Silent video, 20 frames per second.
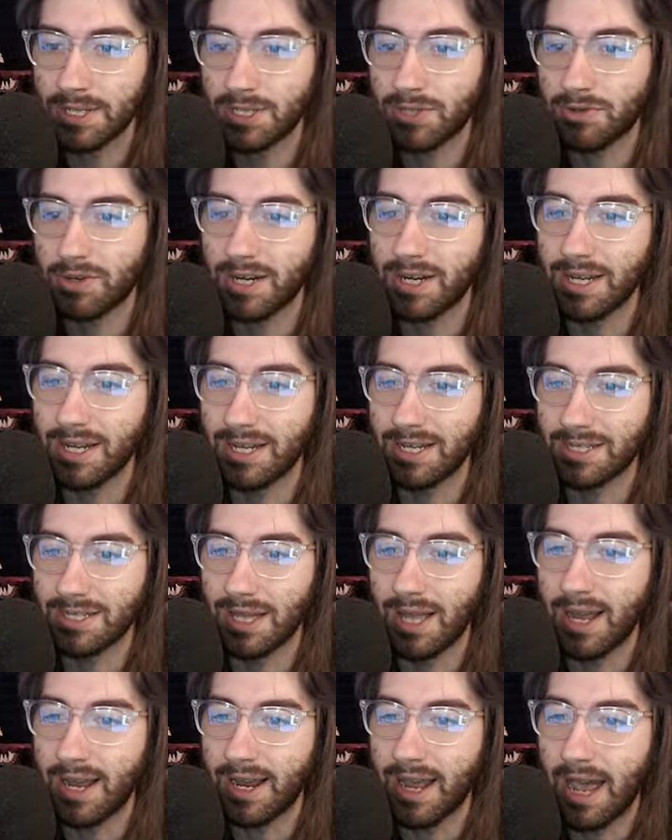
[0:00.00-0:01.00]
treat it as
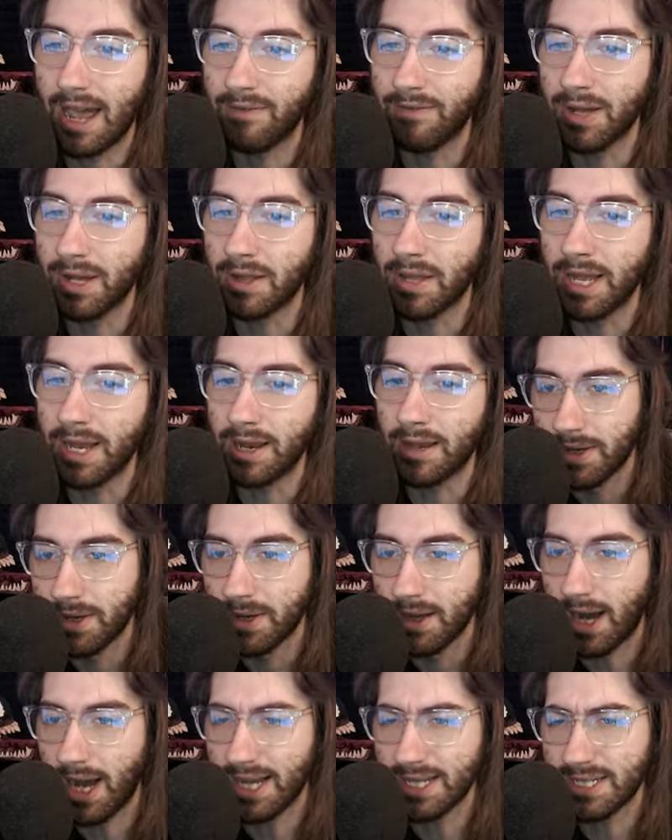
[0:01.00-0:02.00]
like having like
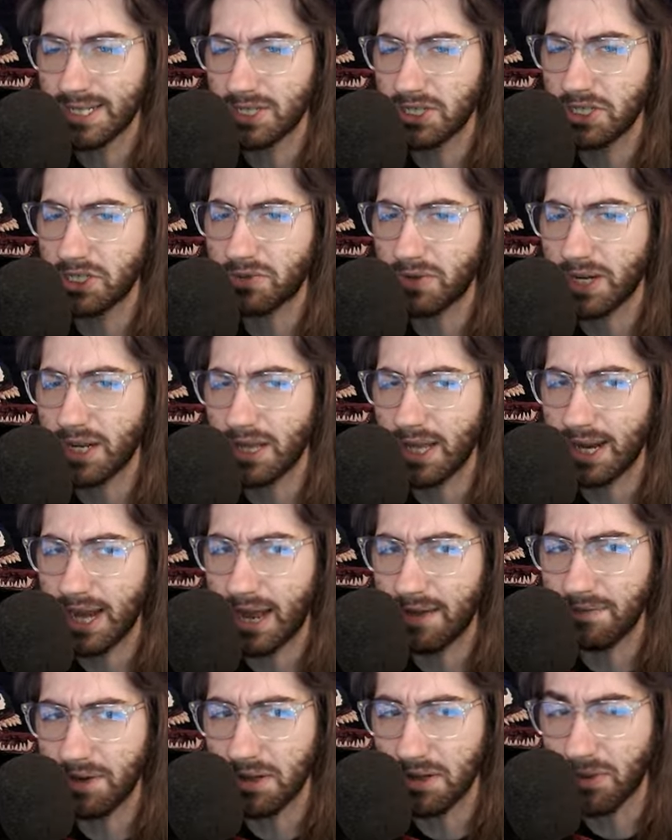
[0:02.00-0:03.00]
I essentially treat it like
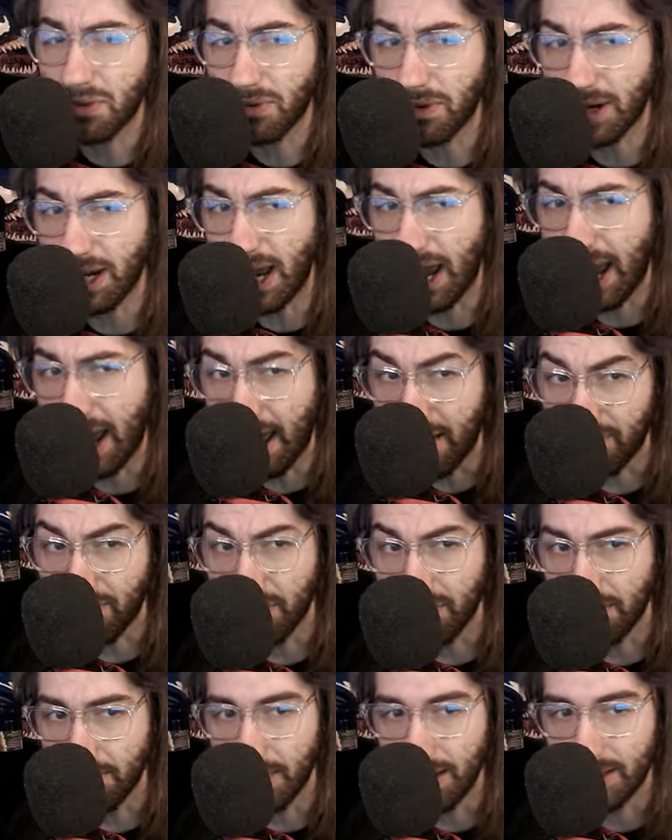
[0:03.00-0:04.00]
having three and a
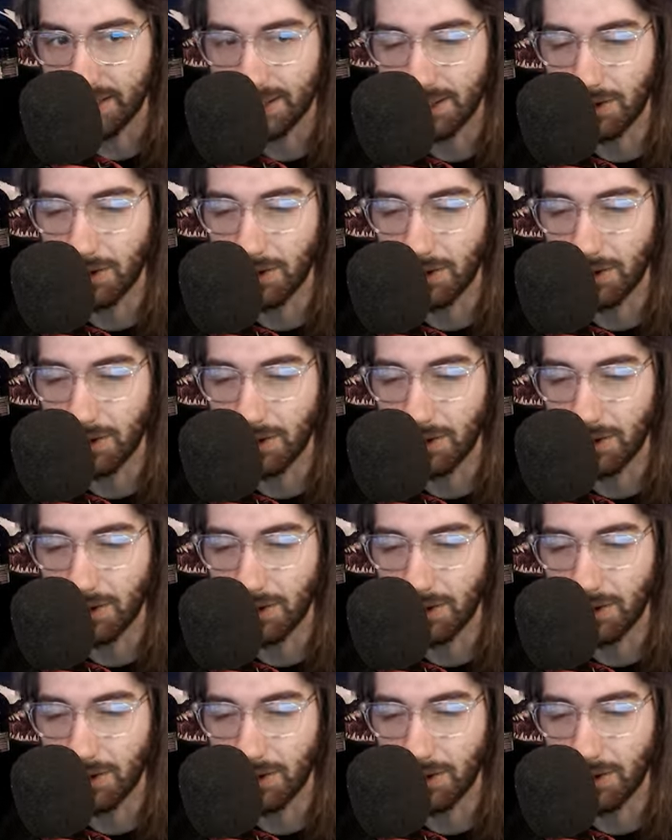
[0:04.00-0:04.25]
half teammates.